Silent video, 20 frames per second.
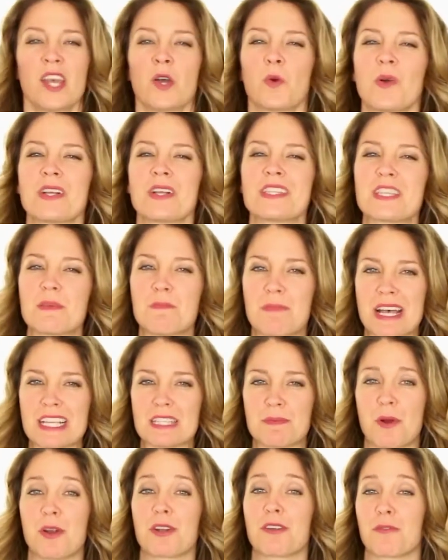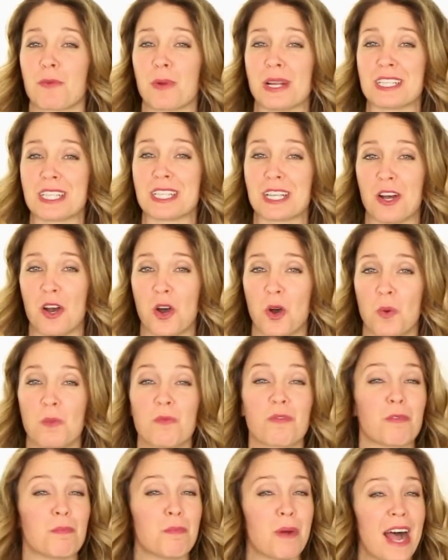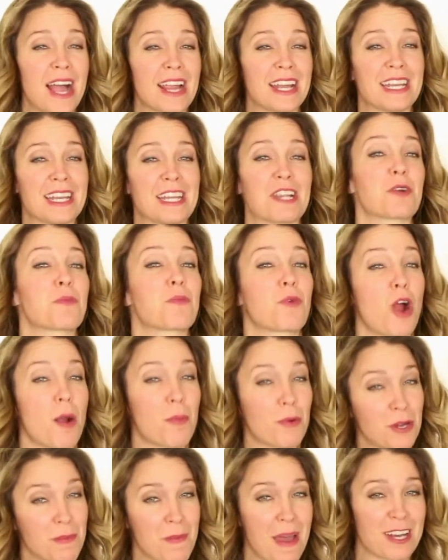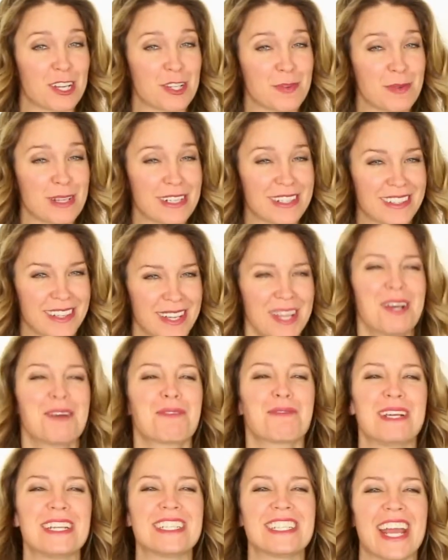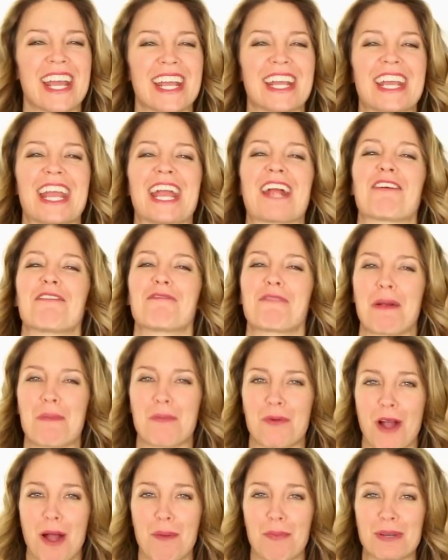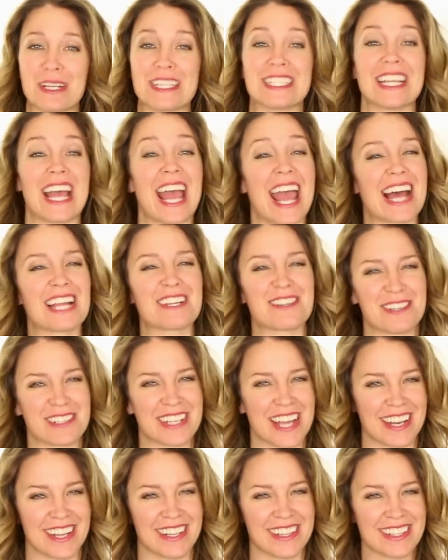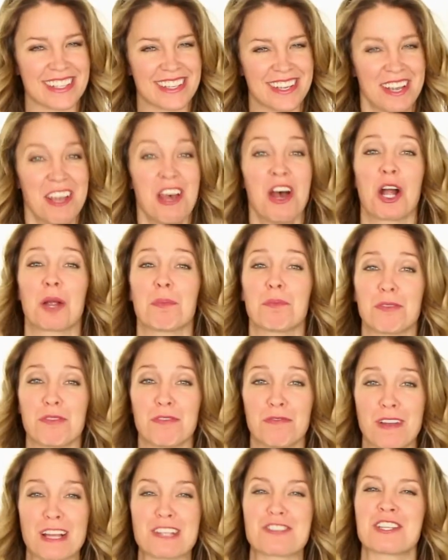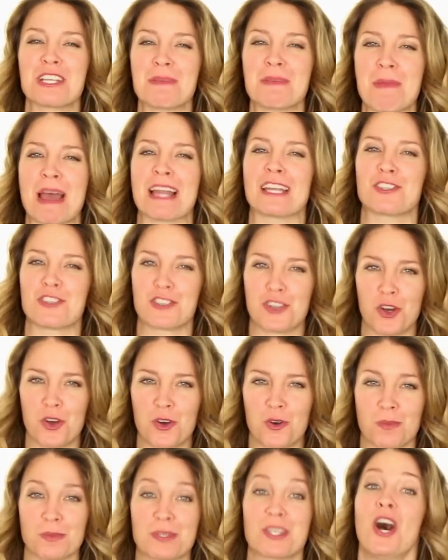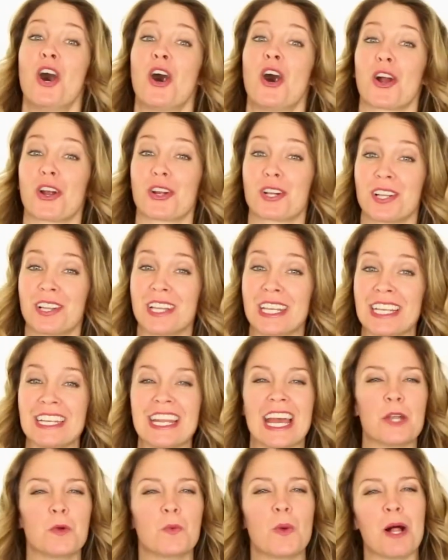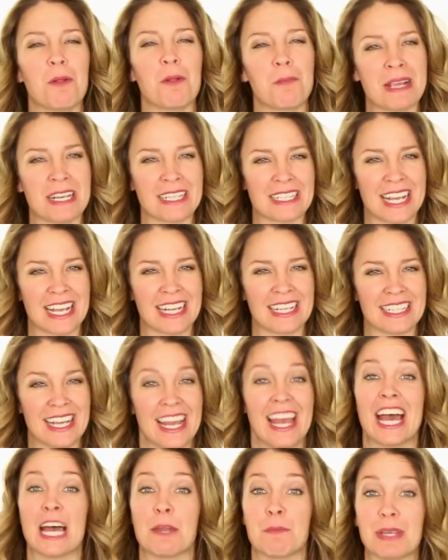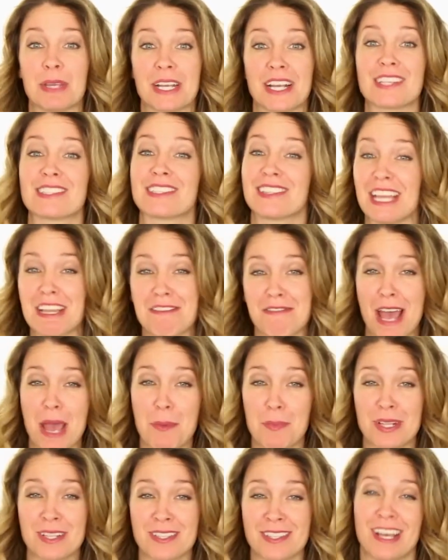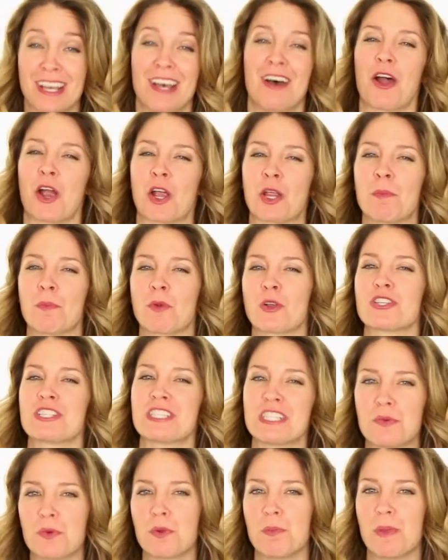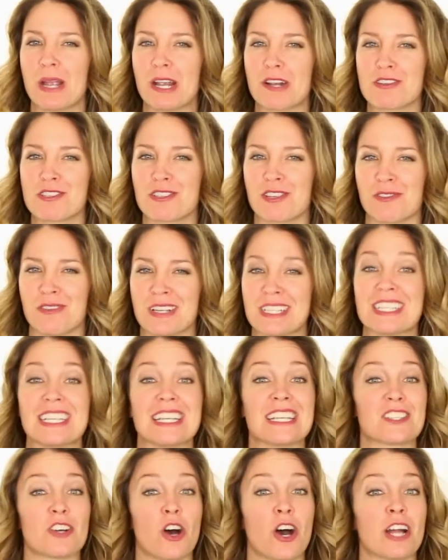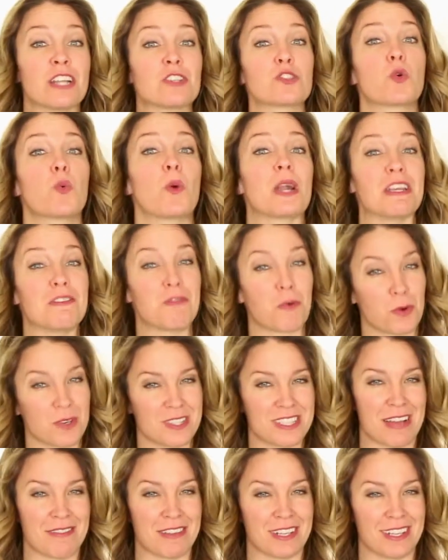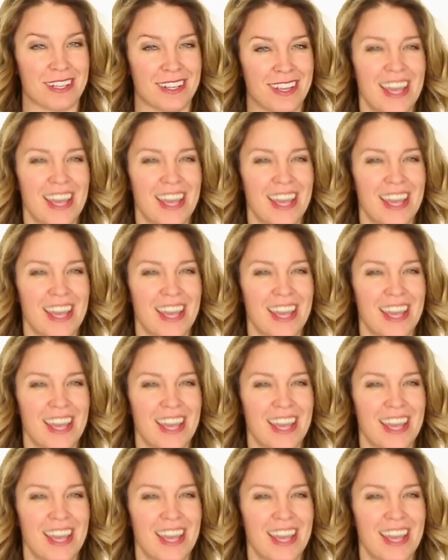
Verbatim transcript: What's the best part of renting a home from Pioneer Property Management? We take care of our properties and our tenants. Our professionally managed homes are clean and well maintained, and because life happens, our emergency repair service is on 24/7.